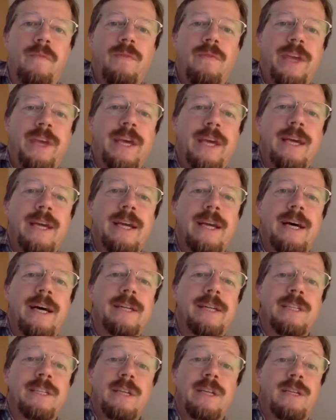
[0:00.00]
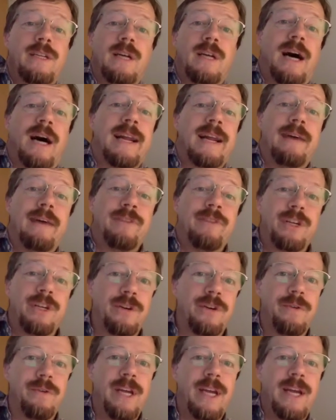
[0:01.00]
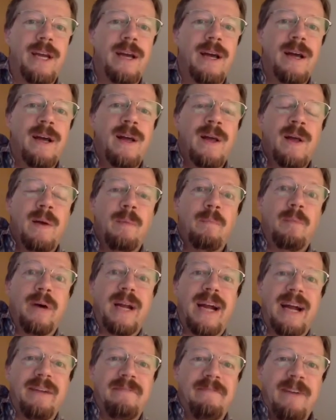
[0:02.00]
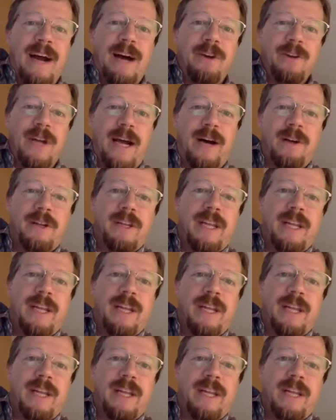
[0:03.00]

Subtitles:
he did not have a degree. But I found out